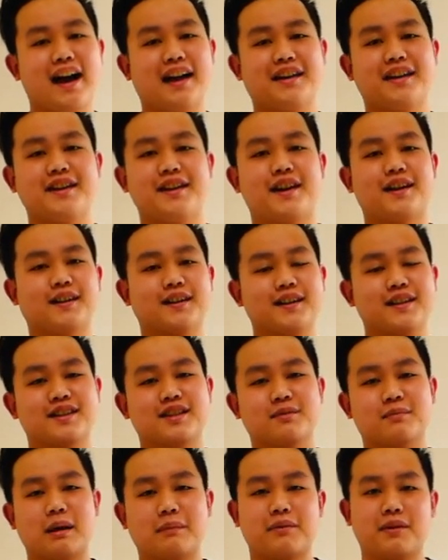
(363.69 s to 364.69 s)
And here are
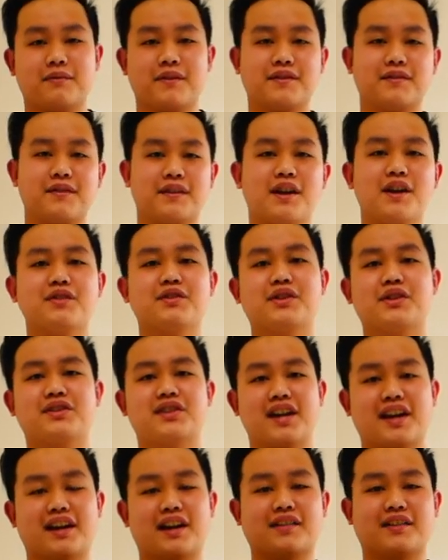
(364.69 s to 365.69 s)
links to my previous videos, so
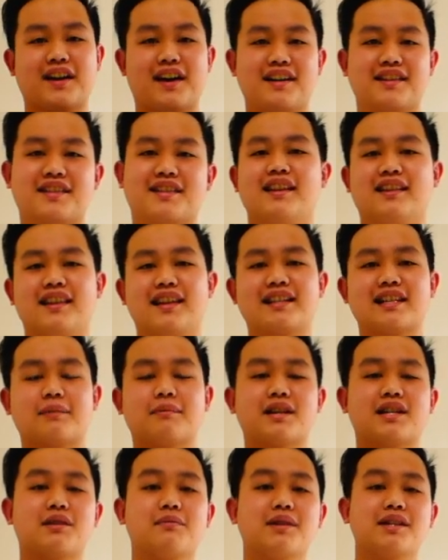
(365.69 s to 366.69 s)
check it out guys. Links
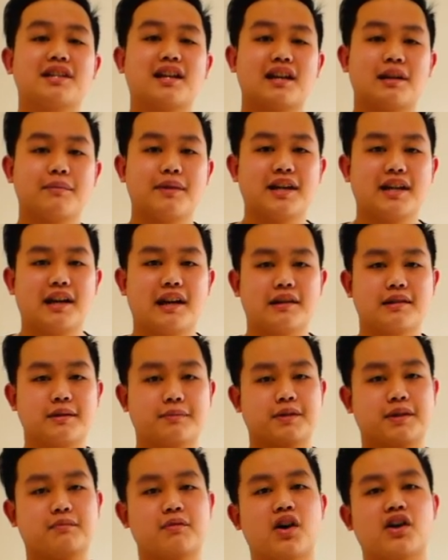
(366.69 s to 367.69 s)
and measurements gonna be in the
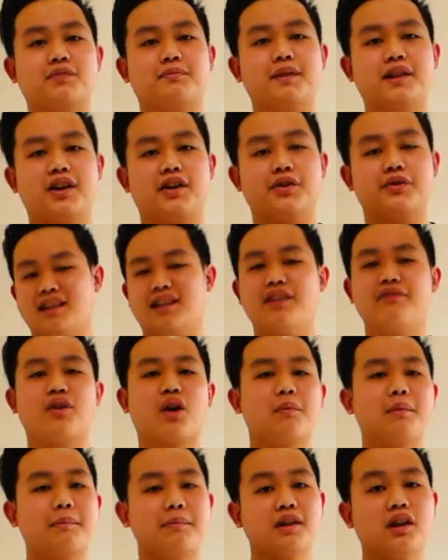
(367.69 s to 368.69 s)
description box below. Leave
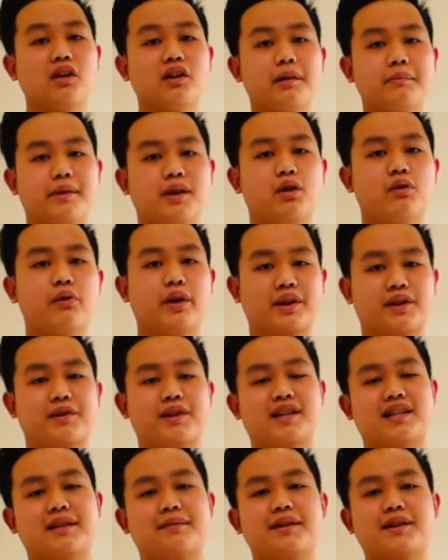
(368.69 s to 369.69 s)
a comment below, let me know what
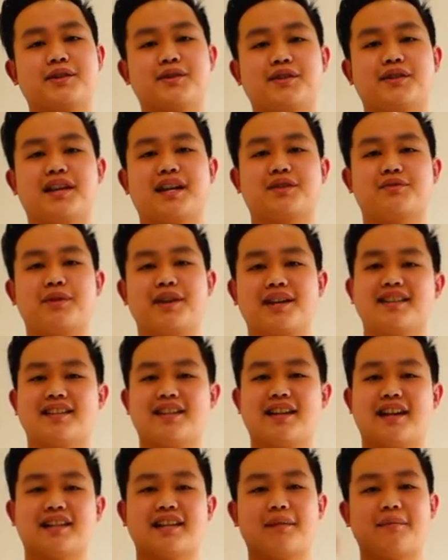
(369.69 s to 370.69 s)
you wanna see me cook next week.
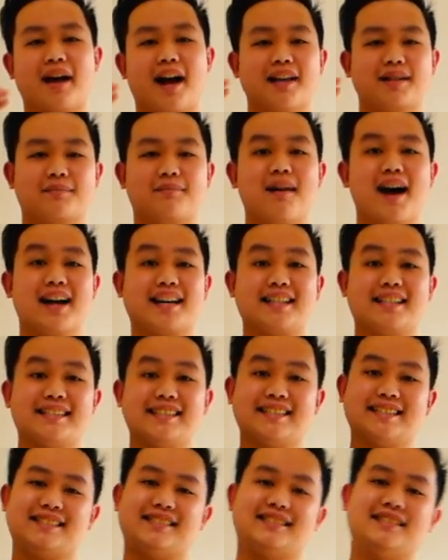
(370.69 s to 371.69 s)
See you next time guys, bye!